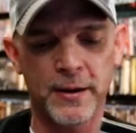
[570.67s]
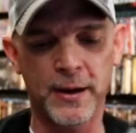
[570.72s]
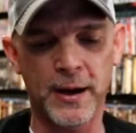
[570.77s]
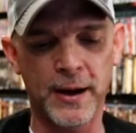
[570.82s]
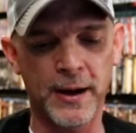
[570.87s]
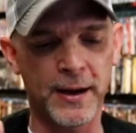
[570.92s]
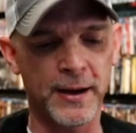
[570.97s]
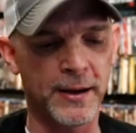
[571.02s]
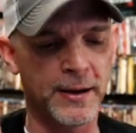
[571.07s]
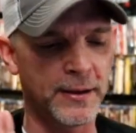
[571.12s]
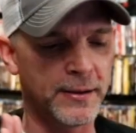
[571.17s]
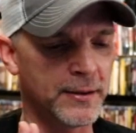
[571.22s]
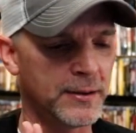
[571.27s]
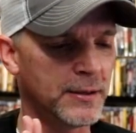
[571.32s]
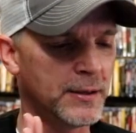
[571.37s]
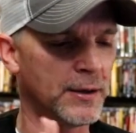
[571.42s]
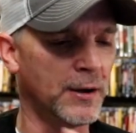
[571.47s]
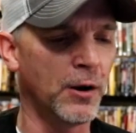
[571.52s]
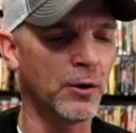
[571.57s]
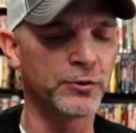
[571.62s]
I
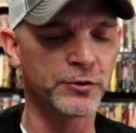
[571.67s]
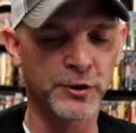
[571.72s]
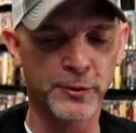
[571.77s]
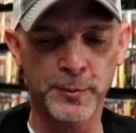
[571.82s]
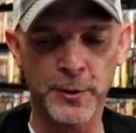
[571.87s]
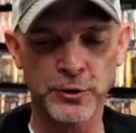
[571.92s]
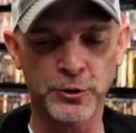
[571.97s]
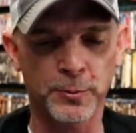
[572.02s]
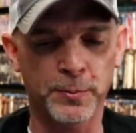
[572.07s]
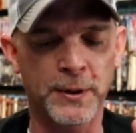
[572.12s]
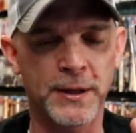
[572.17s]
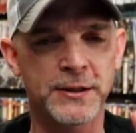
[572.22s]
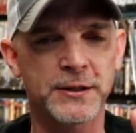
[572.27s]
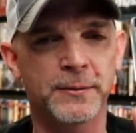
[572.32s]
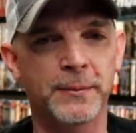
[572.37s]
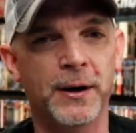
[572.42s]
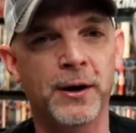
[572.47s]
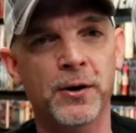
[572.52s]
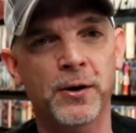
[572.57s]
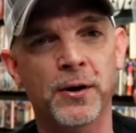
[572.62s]
it holds a special place
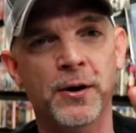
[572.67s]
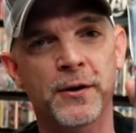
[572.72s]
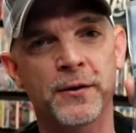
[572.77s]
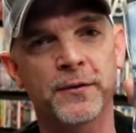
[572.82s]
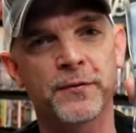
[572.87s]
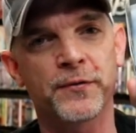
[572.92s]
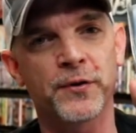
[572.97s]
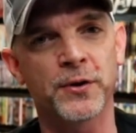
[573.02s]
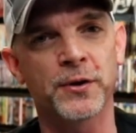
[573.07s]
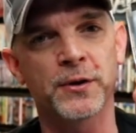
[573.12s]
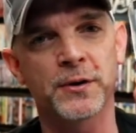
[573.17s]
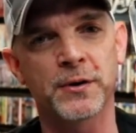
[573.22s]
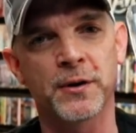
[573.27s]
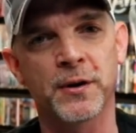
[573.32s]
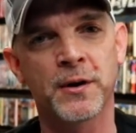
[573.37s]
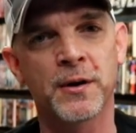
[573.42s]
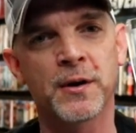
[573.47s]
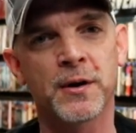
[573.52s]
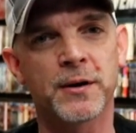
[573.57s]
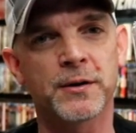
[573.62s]
in my heart for
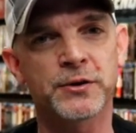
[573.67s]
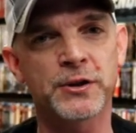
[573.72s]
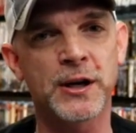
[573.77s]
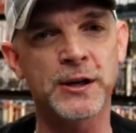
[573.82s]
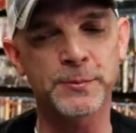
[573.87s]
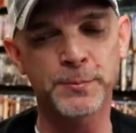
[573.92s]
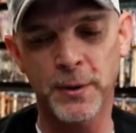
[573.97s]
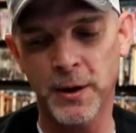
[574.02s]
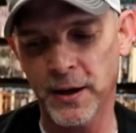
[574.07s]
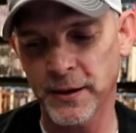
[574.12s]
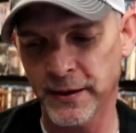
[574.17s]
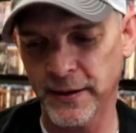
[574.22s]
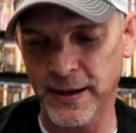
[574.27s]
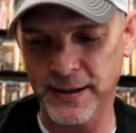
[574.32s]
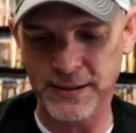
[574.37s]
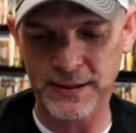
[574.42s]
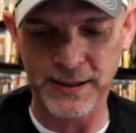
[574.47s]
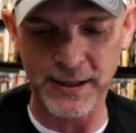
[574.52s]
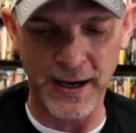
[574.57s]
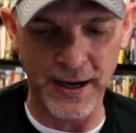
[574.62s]
James Bond and
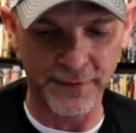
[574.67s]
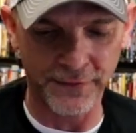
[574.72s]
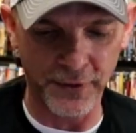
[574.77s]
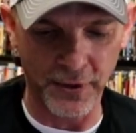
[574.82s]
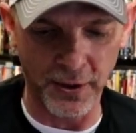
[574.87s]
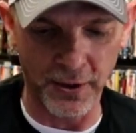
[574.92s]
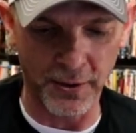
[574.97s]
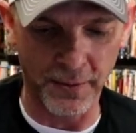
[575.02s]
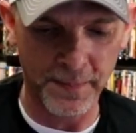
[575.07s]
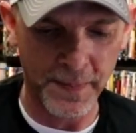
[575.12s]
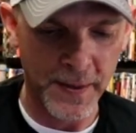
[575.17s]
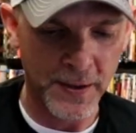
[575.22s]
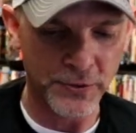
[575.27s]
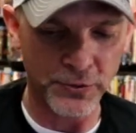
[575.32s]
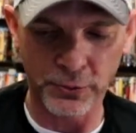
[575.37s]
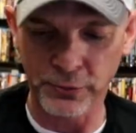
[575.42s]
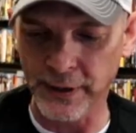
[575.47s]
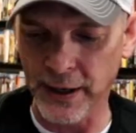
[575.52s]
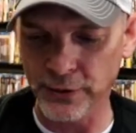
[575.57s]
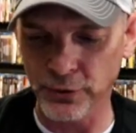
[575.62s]
that's Skyfall.
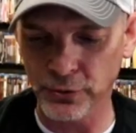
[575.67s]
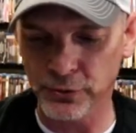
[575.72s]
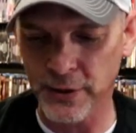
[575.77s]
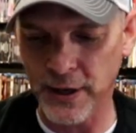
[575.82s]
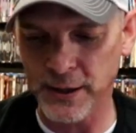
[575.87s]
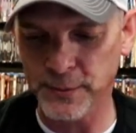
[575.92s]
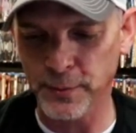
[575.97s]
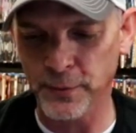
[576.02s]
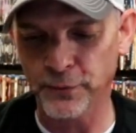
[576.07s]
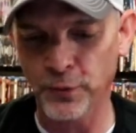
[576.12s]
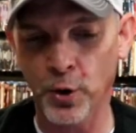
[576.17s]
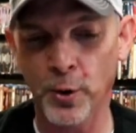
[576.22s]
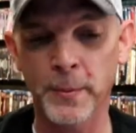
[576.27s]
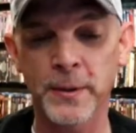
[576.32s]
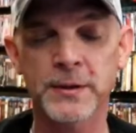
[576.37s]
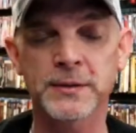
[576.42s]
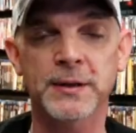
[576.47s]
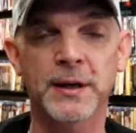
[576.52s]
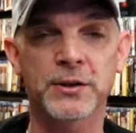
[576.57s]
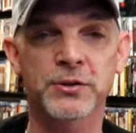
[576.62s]
So Daniel Craig's
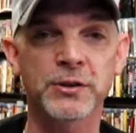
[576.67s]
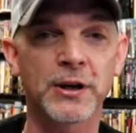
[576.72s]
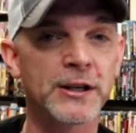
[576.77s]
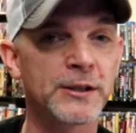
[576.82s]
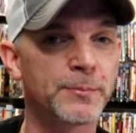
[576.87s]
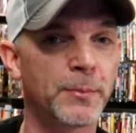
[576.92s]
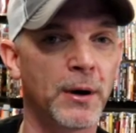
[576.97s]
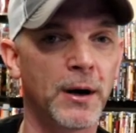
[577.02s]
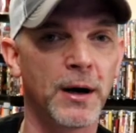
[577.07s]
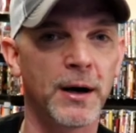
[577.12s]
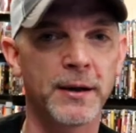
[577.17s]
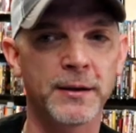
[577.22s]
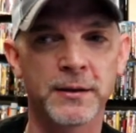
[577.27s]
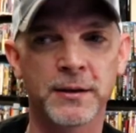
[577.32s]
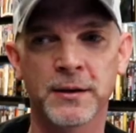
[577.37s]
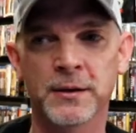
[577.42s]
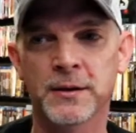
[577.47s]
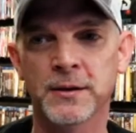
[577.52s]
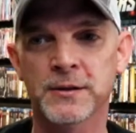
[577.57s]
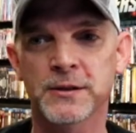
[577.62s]
performance as James Bond,
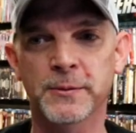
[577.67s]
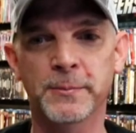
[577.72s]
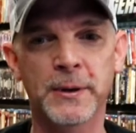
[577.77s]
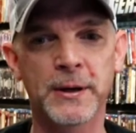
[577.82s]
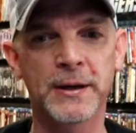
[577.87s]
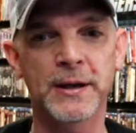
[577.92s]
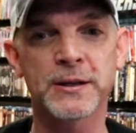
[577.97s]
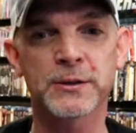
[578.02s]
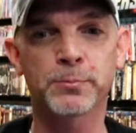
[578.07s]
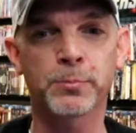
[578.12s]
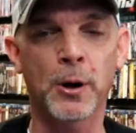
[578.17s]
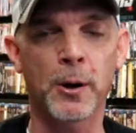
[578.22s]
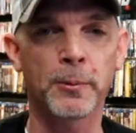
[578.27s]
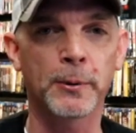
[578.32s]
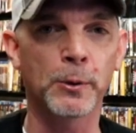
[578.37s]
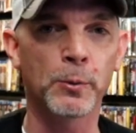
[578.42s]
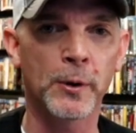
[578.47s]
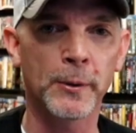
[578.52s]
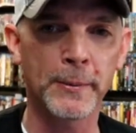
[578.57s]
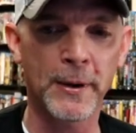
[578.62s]
to me, it's
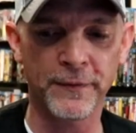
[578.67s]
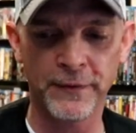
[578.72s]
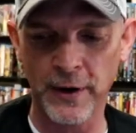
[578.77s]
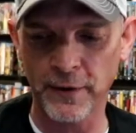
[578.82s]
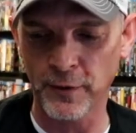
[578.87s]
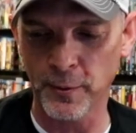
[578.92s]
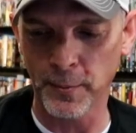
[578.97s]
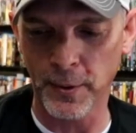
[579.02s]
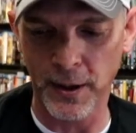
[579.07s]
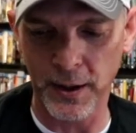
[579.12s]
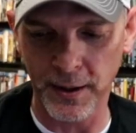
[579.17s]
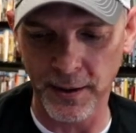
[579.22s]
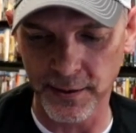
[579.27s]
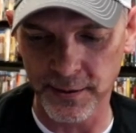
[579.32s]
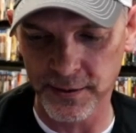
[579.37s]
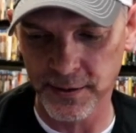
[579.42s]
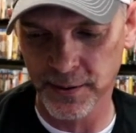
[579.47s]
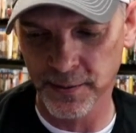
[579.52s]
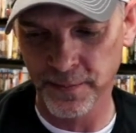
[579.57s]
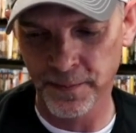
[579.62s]
probably one of my favorite
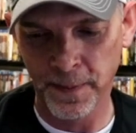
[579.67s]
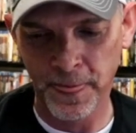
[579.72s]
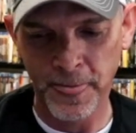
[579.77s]
Bonds.